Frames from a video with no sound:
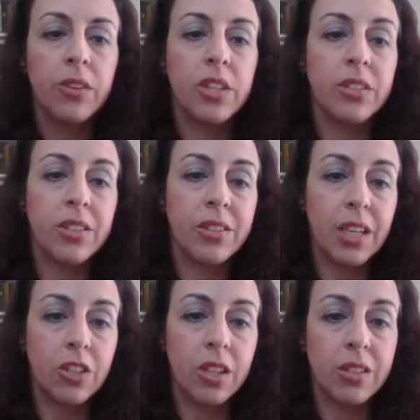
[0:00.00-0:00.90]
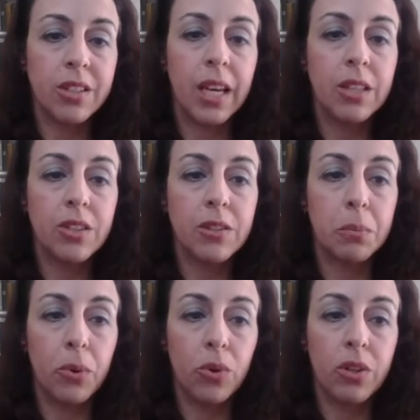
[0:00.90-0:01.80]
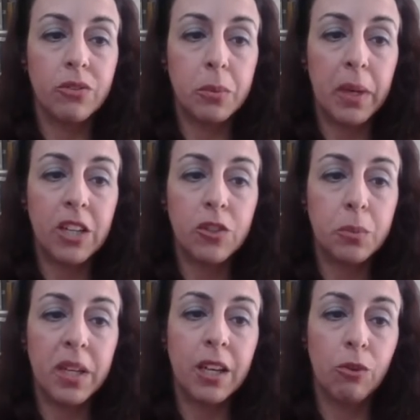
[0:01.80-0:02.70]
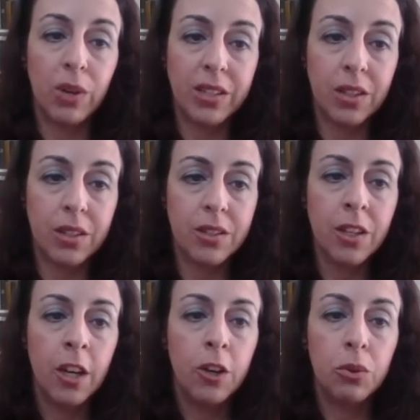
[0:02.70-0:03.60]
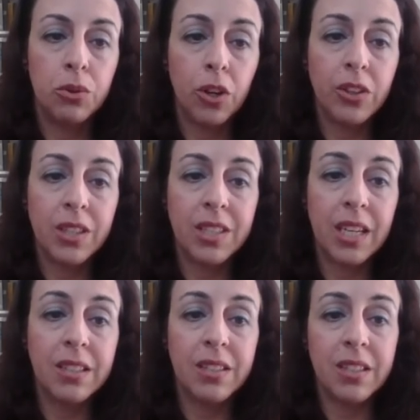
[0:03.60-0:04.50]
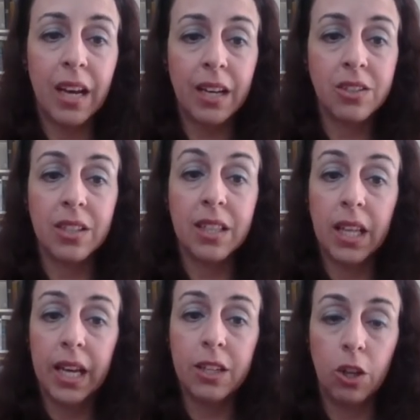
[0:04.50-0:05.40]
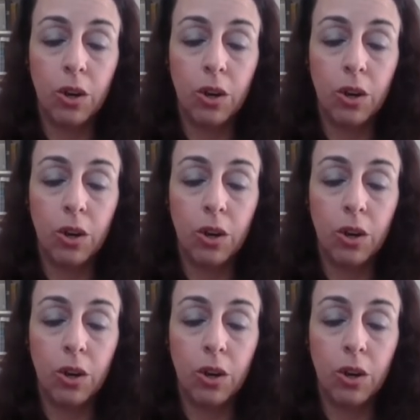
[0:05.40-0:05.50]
The secessionists gained the support of Spanish-speaking residents who thought the state's tax and land